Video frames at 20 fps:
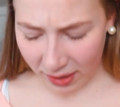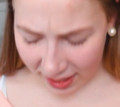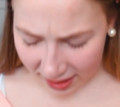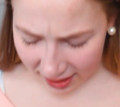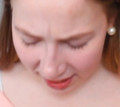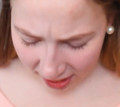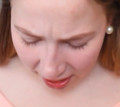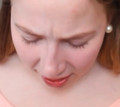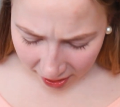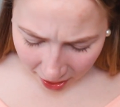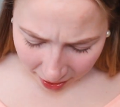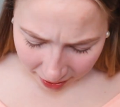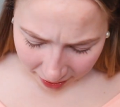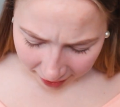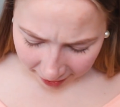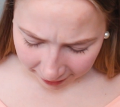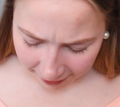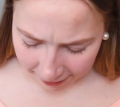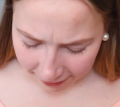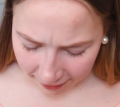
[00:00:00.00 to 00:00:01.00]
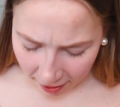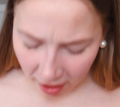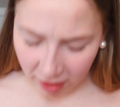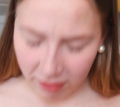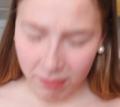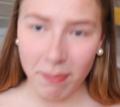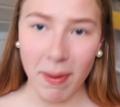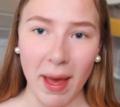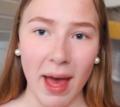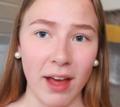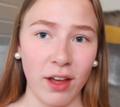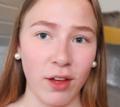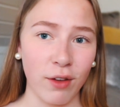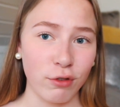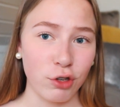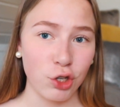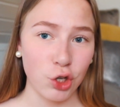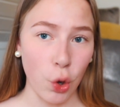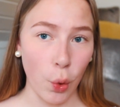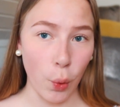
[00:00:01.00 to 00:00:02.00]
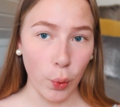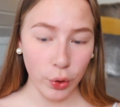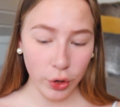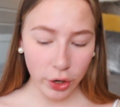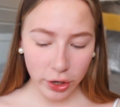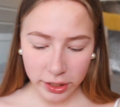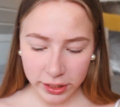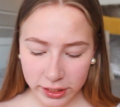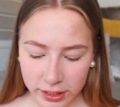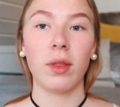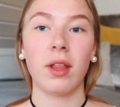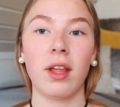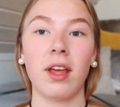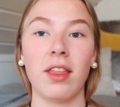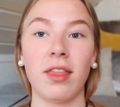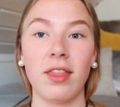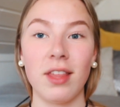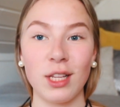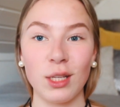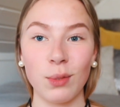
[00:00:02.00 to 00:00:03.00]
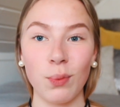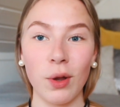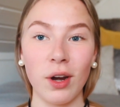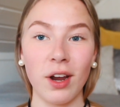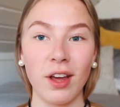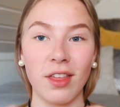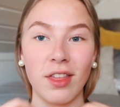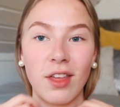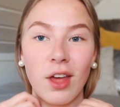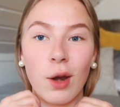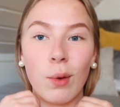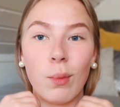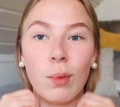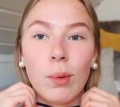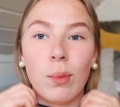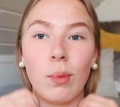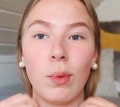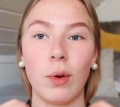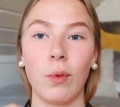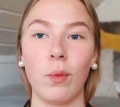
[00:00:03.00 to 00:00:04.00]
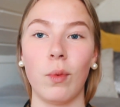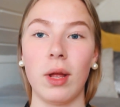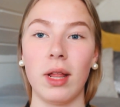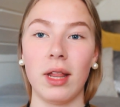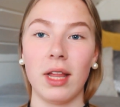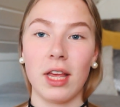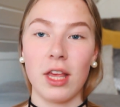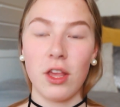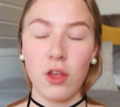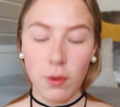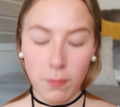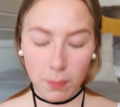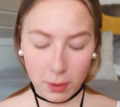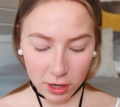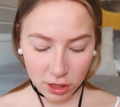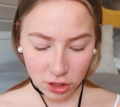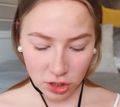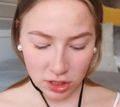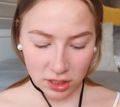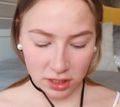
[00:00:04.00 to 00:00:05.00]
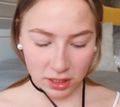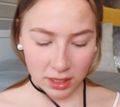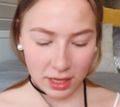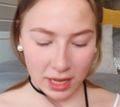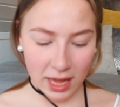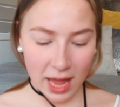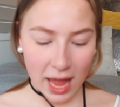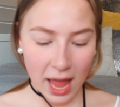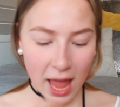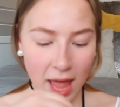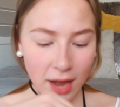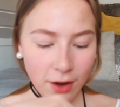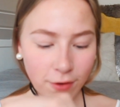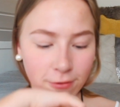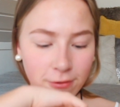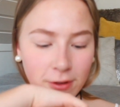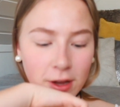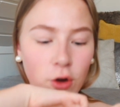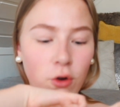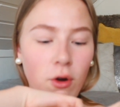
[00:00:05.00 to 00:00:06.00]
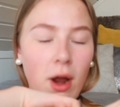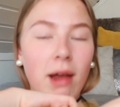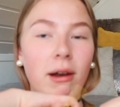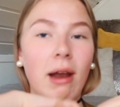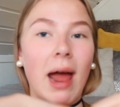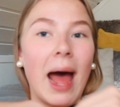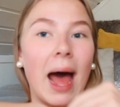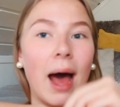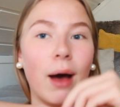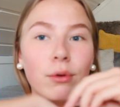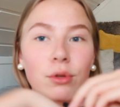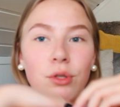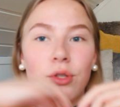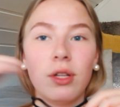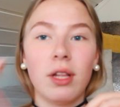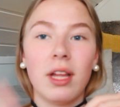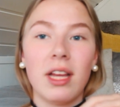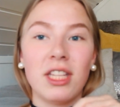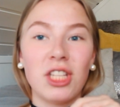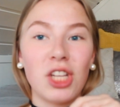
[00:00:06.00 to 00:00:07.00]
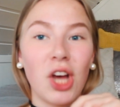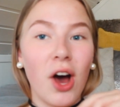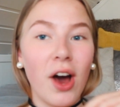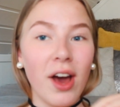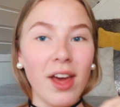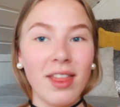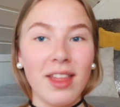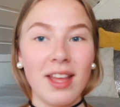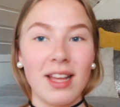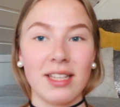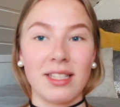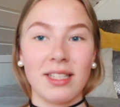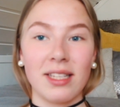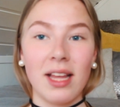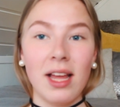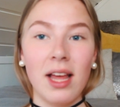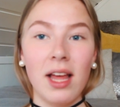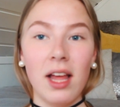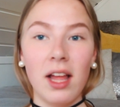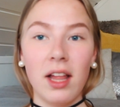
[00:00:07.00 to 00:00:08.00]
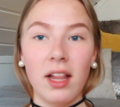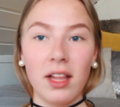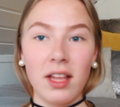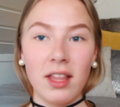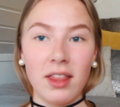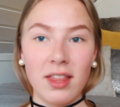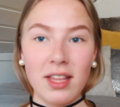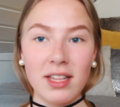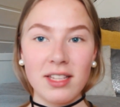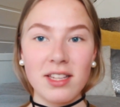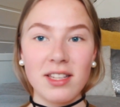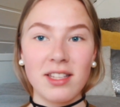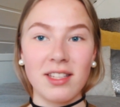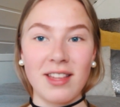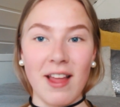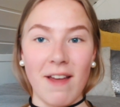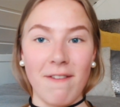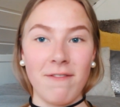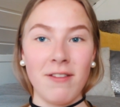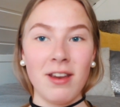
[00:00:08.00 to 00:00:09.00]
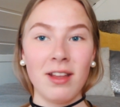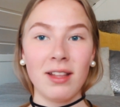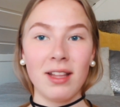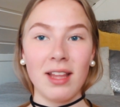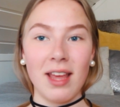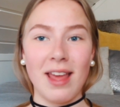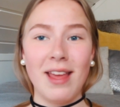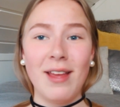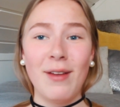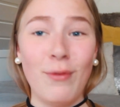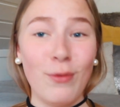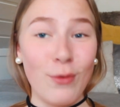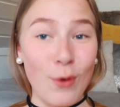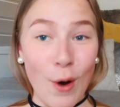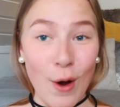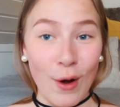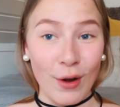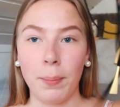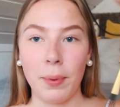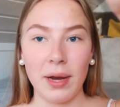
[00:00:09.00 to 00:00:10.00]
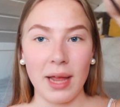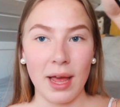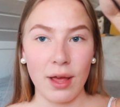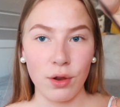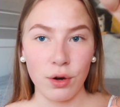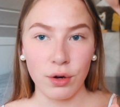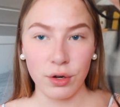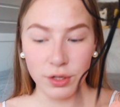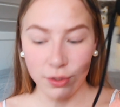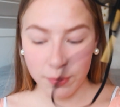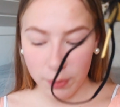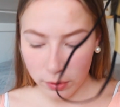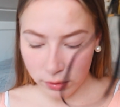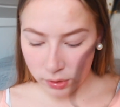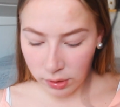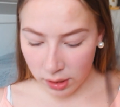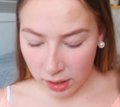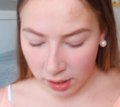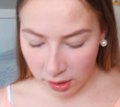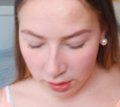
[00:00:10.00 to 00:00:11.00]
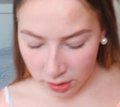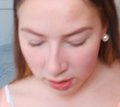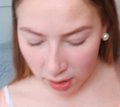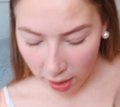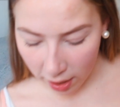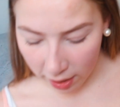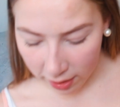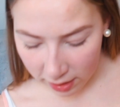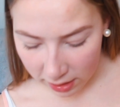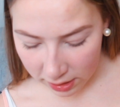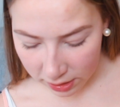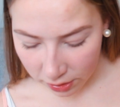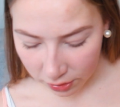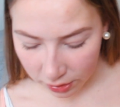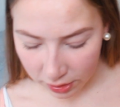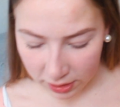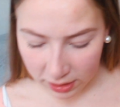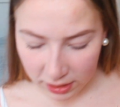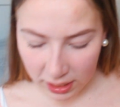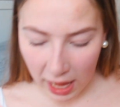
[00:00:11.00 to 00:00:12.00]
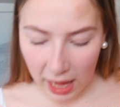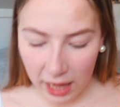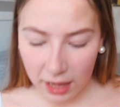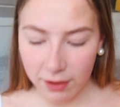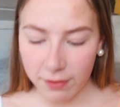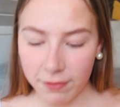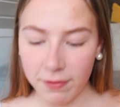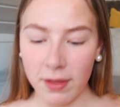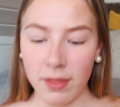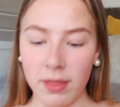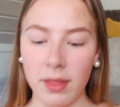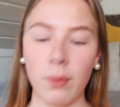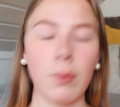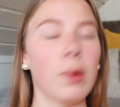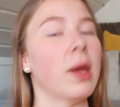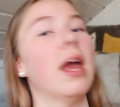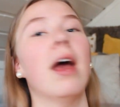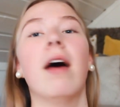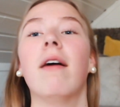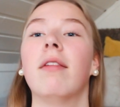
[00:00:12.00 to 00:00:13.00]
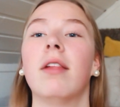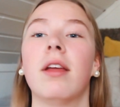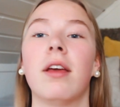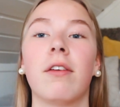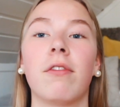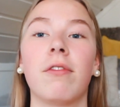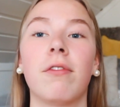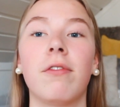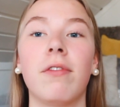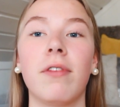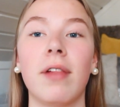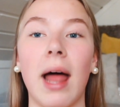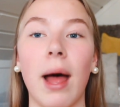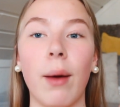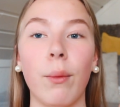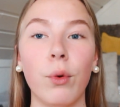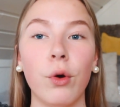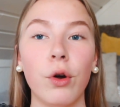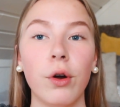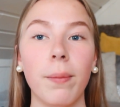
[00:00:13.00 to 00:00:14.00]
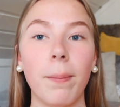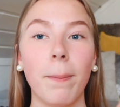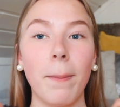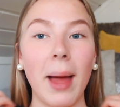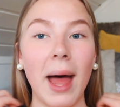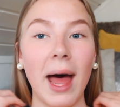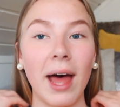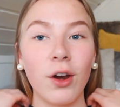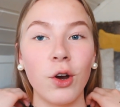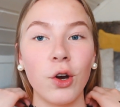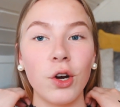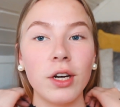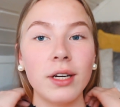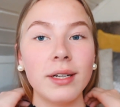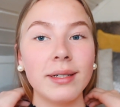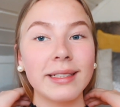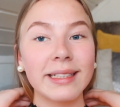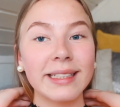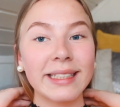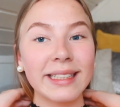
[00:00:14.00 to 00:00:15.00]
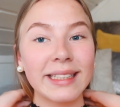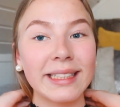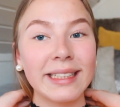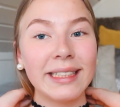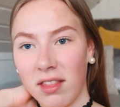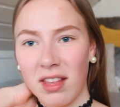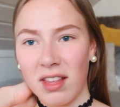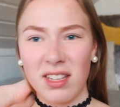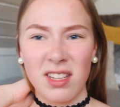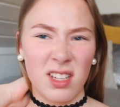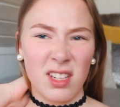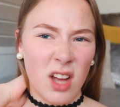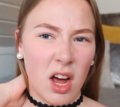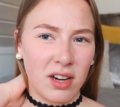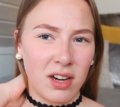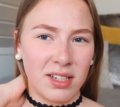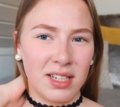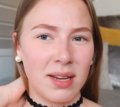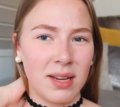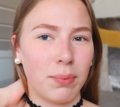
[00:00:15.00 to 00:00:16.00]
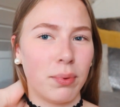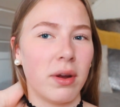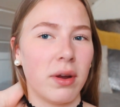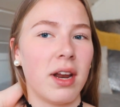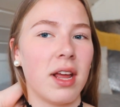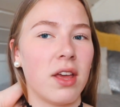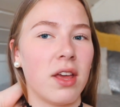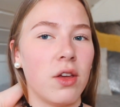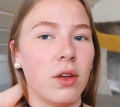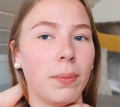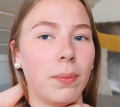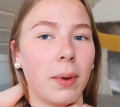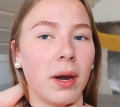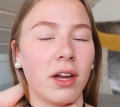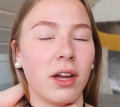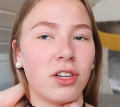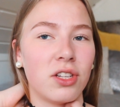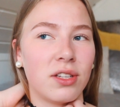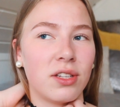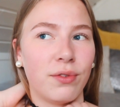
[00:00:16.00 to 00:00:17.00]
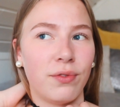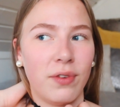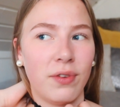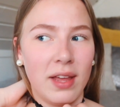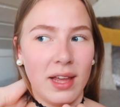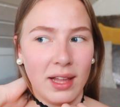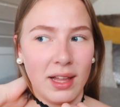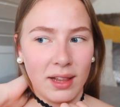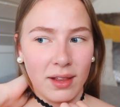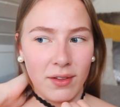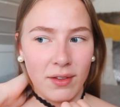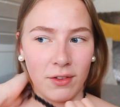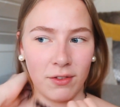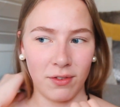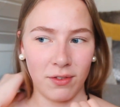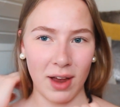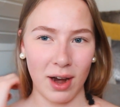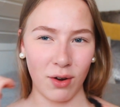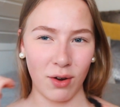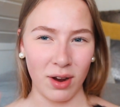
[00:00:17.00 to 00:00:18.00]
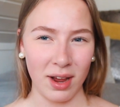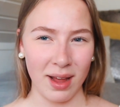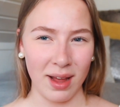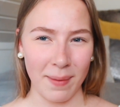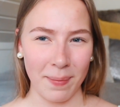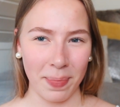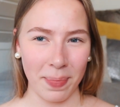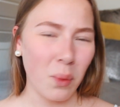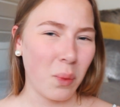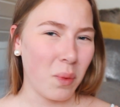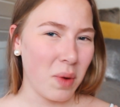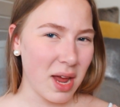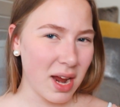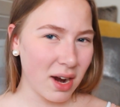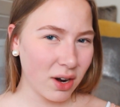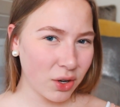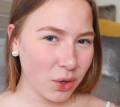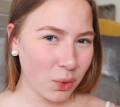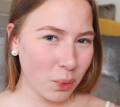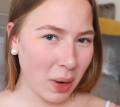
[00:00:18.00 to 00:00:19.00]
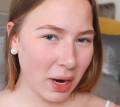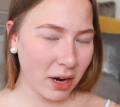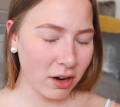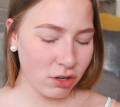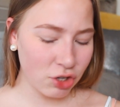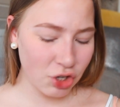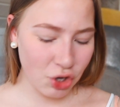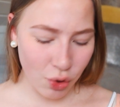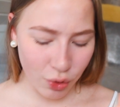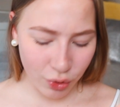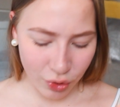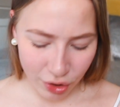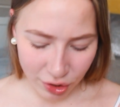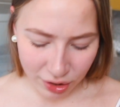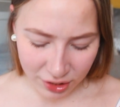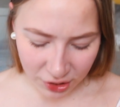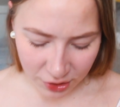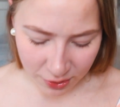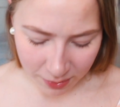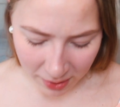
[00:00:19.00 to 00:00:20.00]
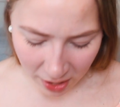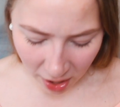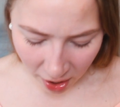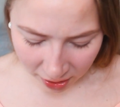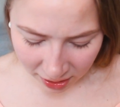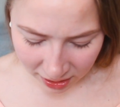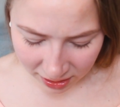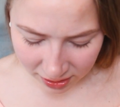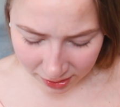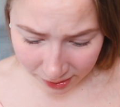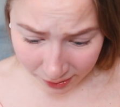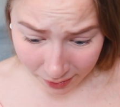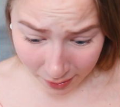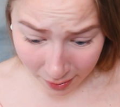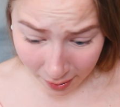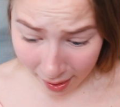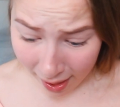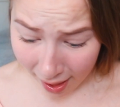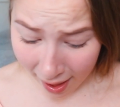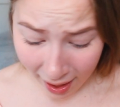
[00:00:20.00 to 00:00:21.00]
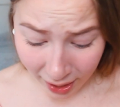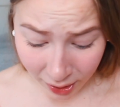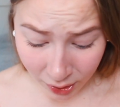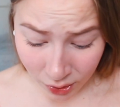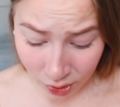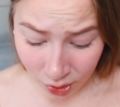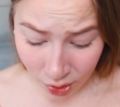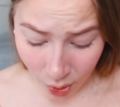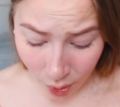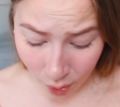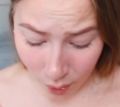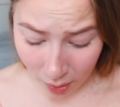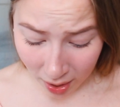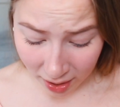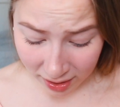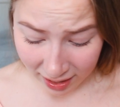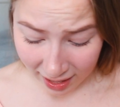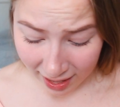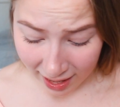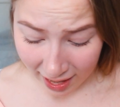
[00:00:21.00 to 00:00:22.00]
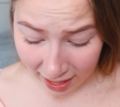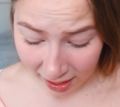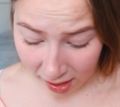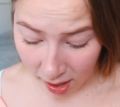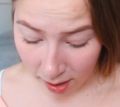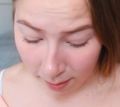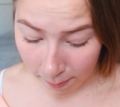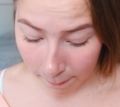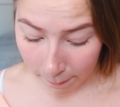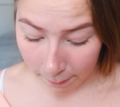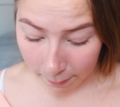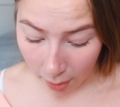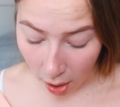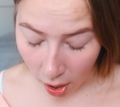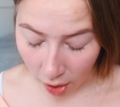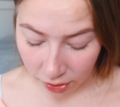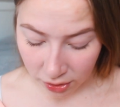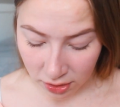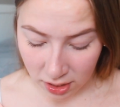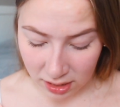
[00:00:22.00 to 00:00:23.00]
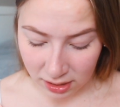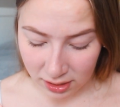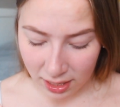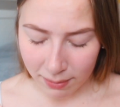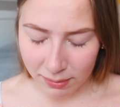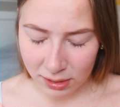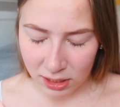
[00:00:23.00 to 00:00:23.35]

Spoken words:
I think I got like a 5-pack of chokers. Like this one, I thought it would be really cute, but I just can't figure out how to like tie this. Like this is definitely wrong. But yeah, you're supposed to like tie this yourself. And then we have like a flower pattern. This is honestly pretty cute, but I just feel very weird wearing chokers, to be honest. So I don't know why the heck I bought this. I'm